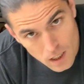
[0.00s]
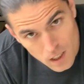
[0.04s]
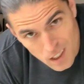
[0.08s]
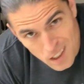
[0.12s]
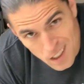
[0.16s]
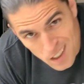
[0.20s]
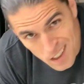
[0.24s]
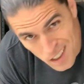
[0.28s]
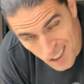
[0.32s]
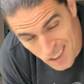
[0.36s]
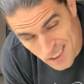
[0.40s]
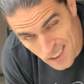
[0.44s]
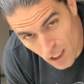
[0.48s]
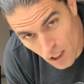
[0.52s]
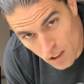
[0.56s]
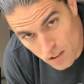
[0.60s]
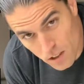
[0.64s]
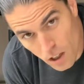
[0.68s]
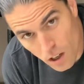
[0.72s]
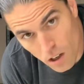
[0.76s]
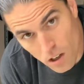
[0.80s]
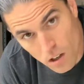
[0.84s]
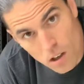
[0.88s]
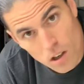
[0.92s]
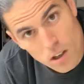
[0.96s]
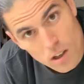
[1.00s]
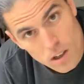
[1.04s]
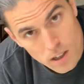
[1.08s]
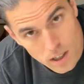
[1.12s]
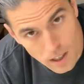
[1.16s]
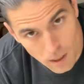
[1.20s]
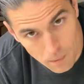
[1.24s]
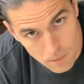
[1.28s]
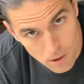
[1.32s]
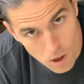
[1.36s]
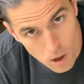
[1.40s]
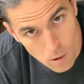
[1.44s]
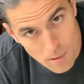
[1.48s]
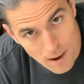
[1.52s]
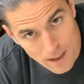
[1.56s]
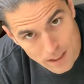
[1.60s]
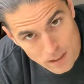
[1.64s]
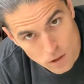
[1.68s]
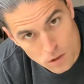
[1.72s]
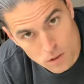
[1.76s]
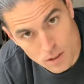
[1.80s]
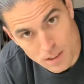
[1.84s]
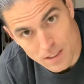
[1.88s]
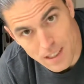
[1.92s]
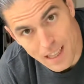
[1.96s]
let y'all know, and I'm gonna go back
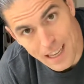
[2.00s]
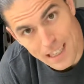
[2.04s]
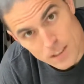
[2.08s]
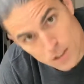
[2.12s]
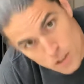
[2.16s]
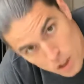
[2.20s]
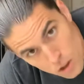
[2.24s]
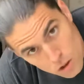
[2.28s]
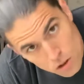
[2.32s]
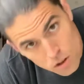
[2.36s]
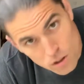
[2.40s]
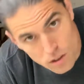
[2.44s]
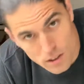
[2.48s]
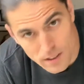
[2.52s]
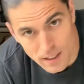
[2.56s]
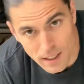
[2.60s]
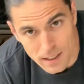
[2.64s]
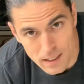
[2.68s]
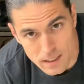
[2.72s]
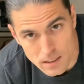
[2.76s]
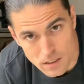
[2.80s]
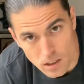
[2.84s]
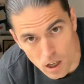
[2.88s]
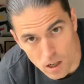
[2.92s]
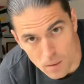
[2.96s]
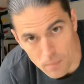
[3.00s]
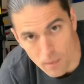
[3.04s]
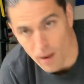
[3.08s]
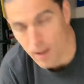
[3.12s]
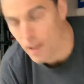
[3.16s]
and do these last two, and then let's talk about it.